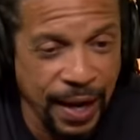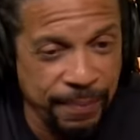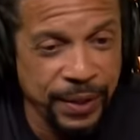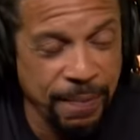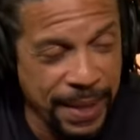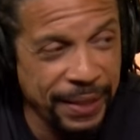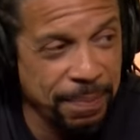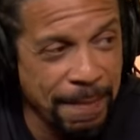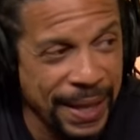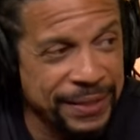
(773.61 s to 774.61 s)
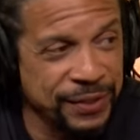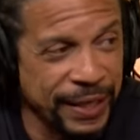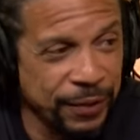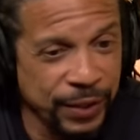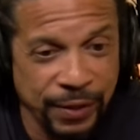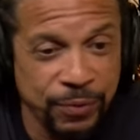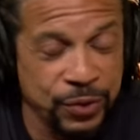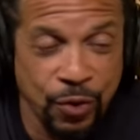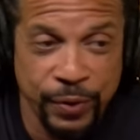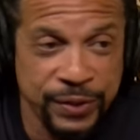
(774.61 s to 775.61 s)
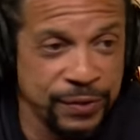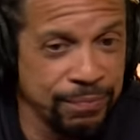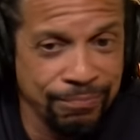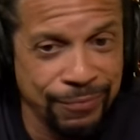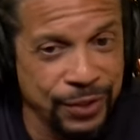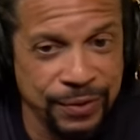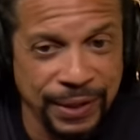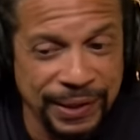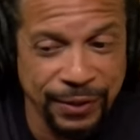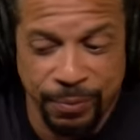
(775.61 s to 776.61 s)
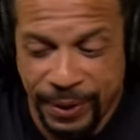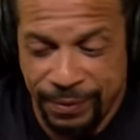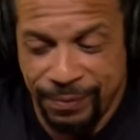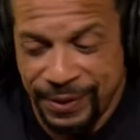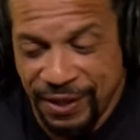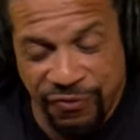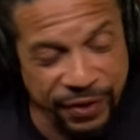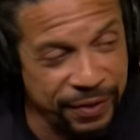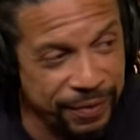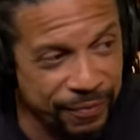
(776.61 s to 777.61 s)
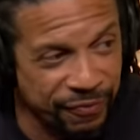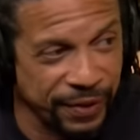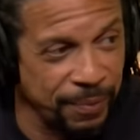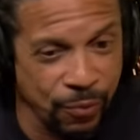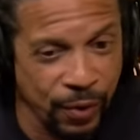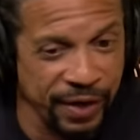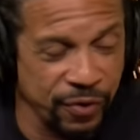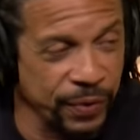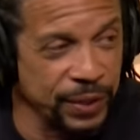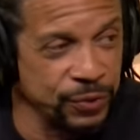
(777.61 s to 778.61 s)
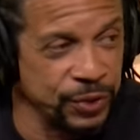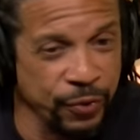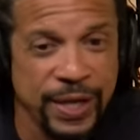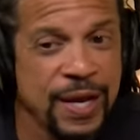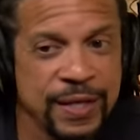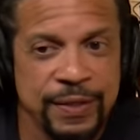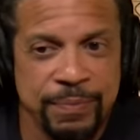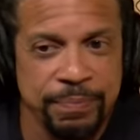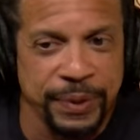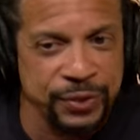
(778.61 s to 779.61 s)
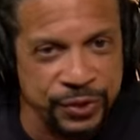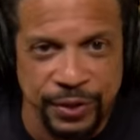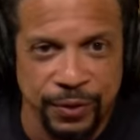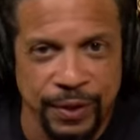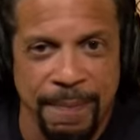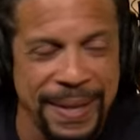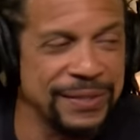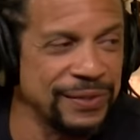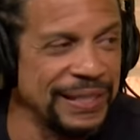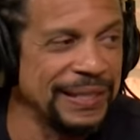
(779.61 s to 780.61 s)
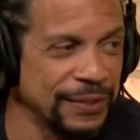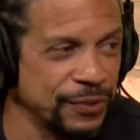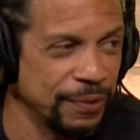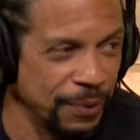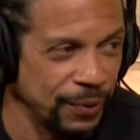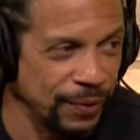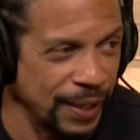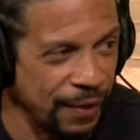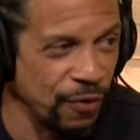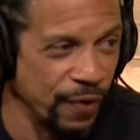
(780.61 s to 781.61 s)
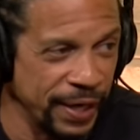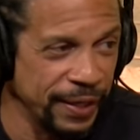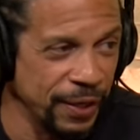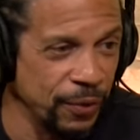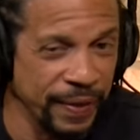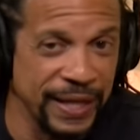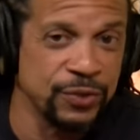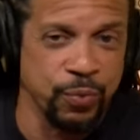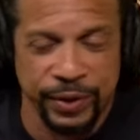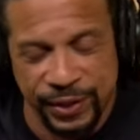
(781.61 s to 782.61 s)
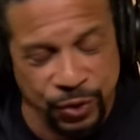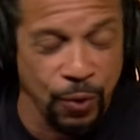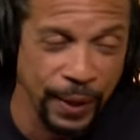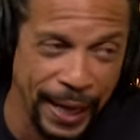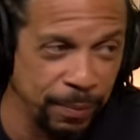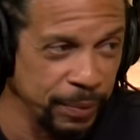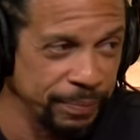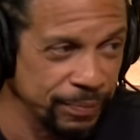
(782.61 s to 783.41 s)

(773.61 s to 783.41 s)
I'm going to make my sound. And it was always just a little bit different from what everyone else is doing, but still immensely listenable yeah. on the radio. And that's what this whole album.